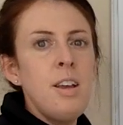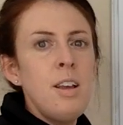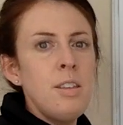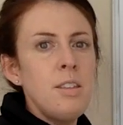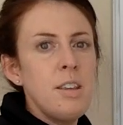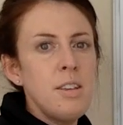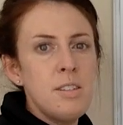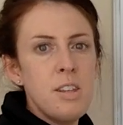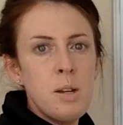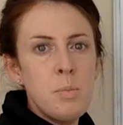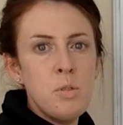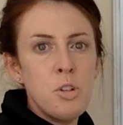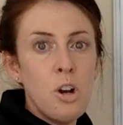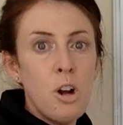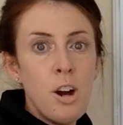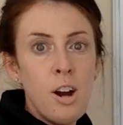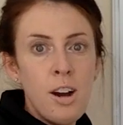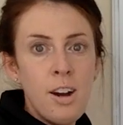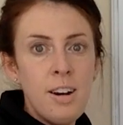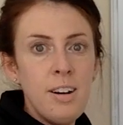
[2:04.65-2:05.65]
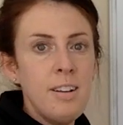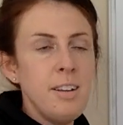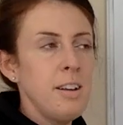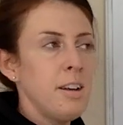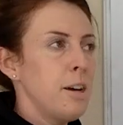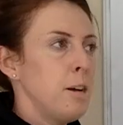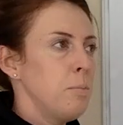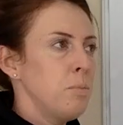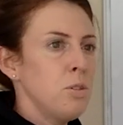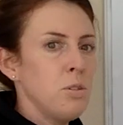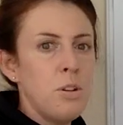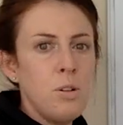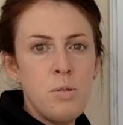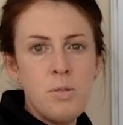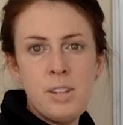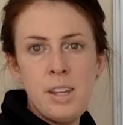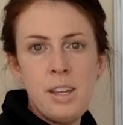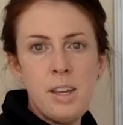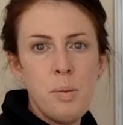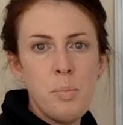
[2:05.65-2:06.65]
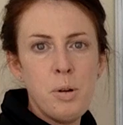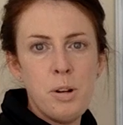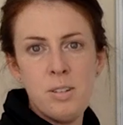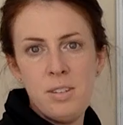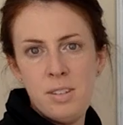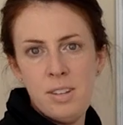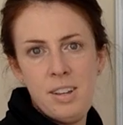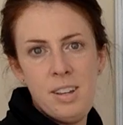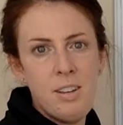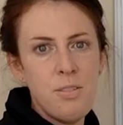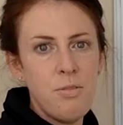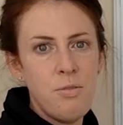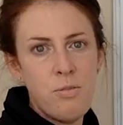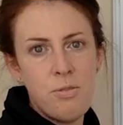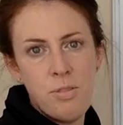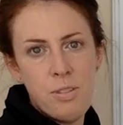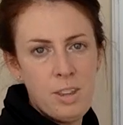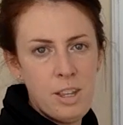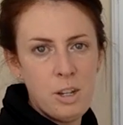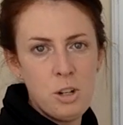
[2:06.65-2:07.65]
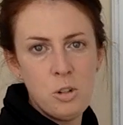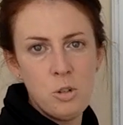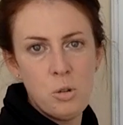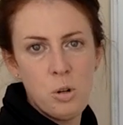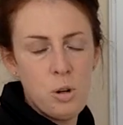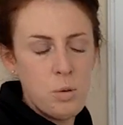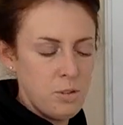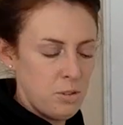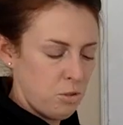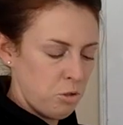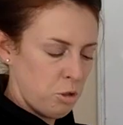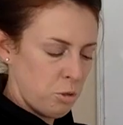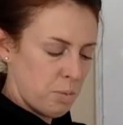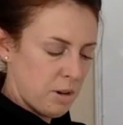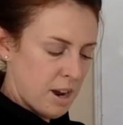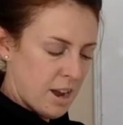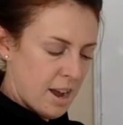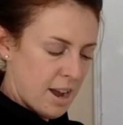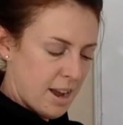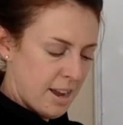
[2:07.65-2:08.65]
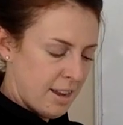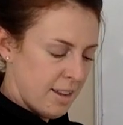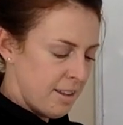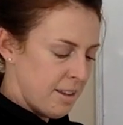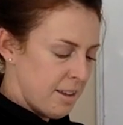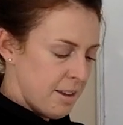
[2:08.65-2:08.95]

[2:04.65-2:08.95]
The exams are hard, so don't take it personally if like your score wasn't super high.